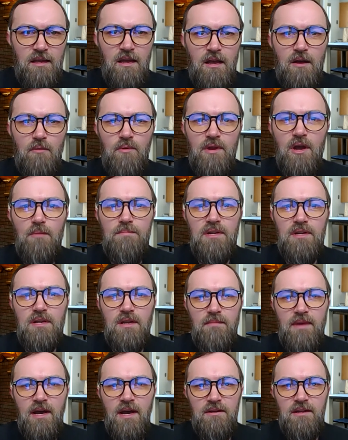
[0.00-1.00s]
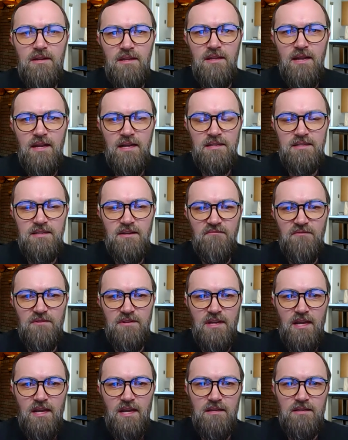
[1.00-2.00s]
We hope to come out in the next several
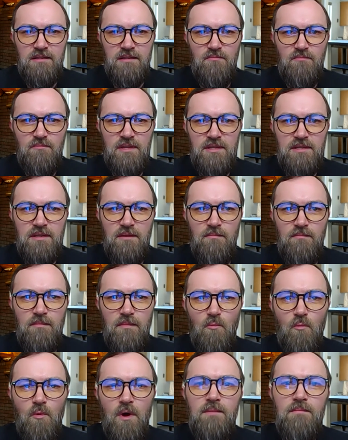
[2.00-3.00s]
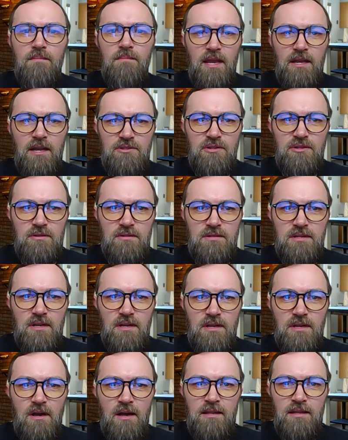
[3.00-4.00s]
days with some one-pagers
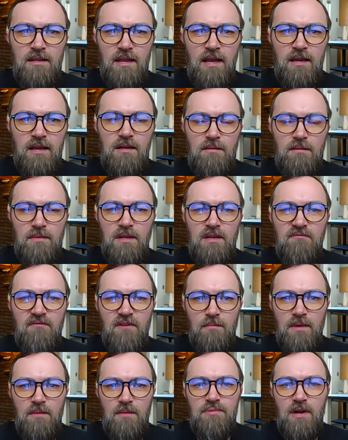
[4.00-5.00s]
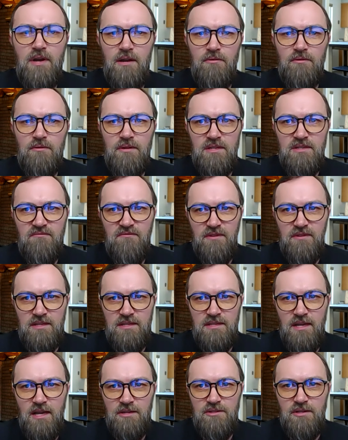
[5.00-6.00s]
on the economic development priorities for the
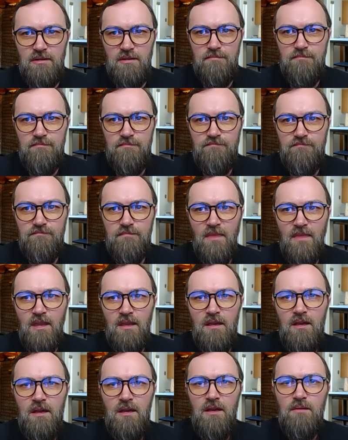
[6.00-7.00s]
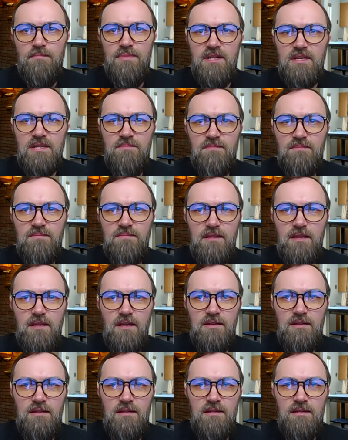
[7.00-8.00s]
session. But despite the
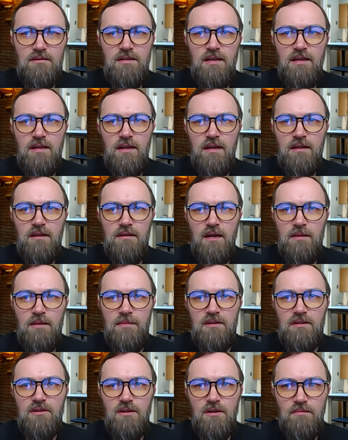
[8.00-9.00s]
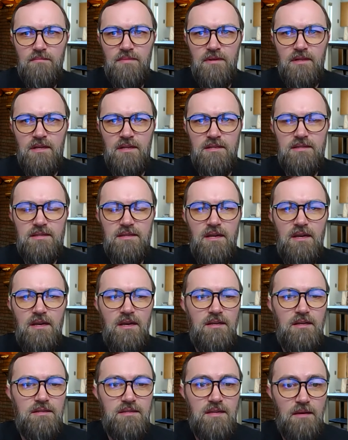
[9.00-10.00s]
uncertainty and economic turbulence,
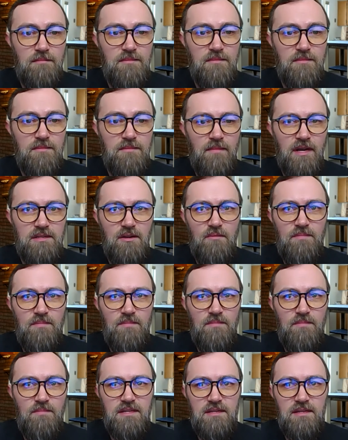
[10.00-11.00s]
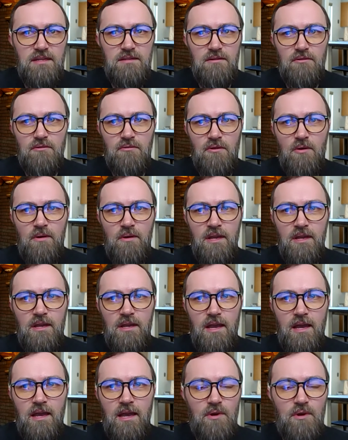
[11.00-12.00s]
some New Mexico businesses are growing,
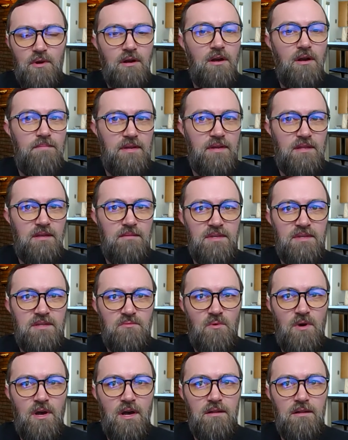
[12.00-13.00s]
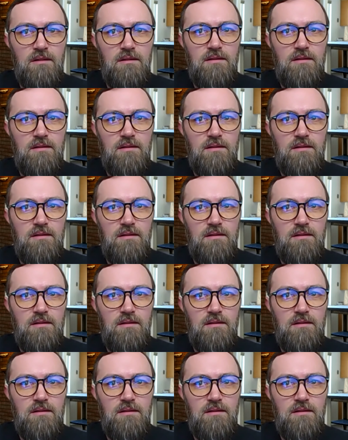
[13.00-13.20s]
and we're helping them as well.